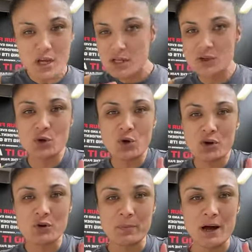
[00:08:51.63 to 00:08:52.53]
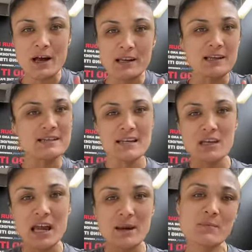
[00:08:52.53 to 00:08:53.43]
turn your partners
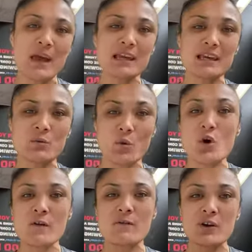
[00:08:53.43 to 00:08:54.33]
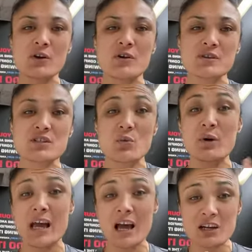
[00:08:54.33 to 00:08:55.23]
and make it work for you. So
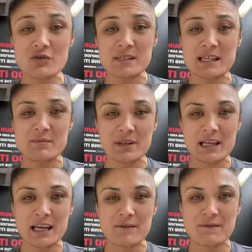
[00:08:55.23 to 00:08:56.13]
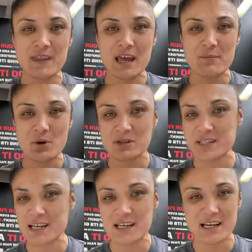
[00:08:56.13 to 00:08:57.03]
we 100% believe that
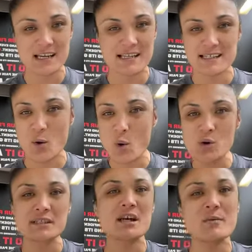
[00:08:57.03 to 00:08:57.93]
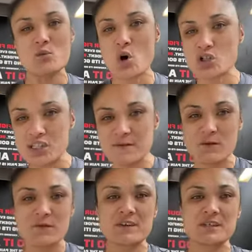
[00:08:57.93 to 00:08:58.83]
boxing is awesome, not just
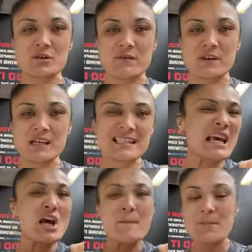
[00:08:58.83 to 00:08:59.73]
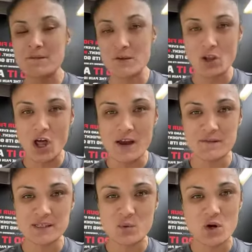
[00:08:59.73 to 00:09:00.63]
for physical fitness, but for
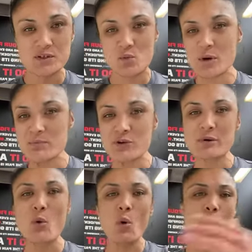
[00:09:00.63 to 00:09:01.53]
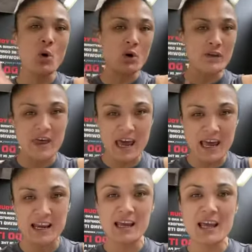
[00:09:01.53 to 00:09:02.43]
life as well. So we bring all of
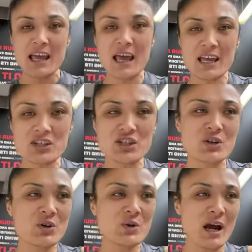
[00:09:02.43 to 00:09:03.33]
that into